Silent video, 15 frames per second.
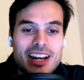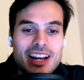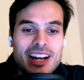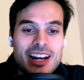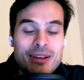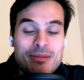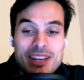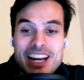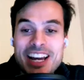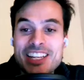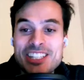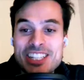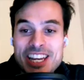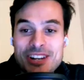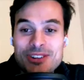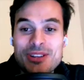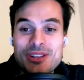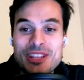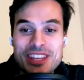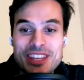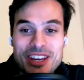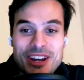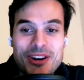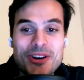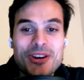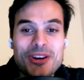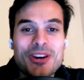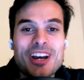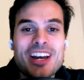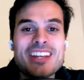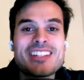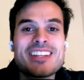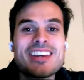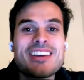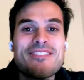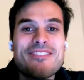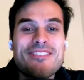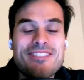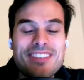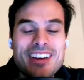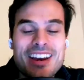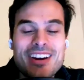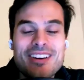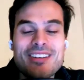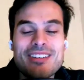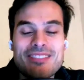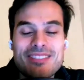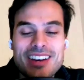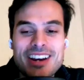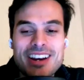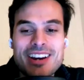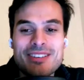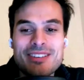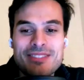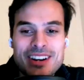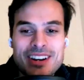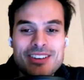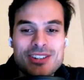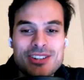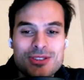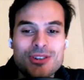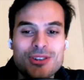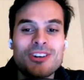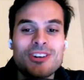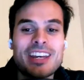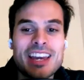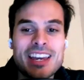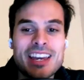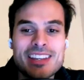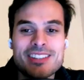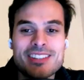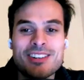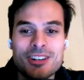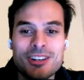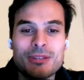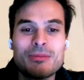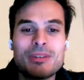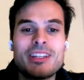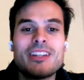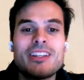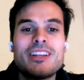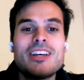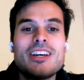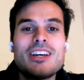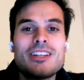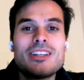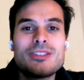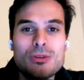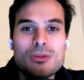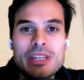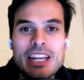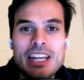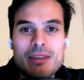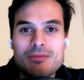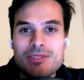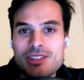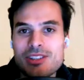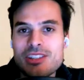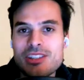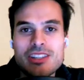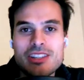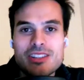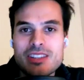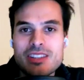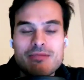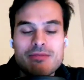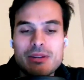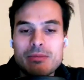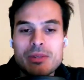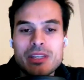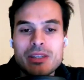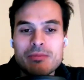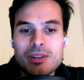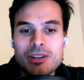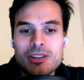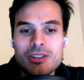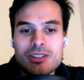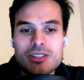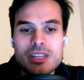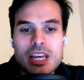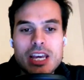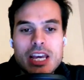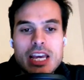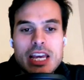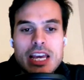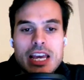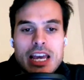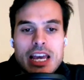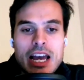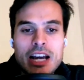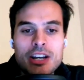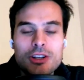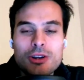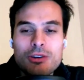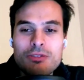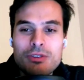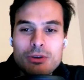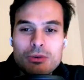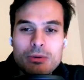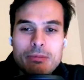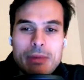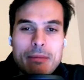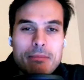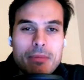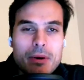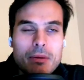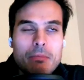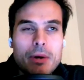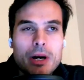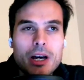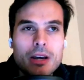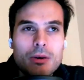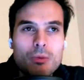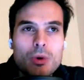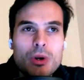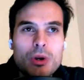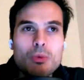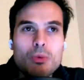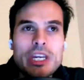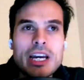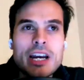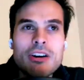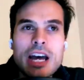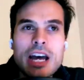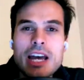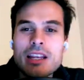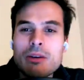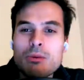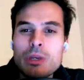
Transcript: I mean, I generally think Coello has a very, very, very strong case and argument to be named this season's MVP because I don't know if you remember, but when we kind of had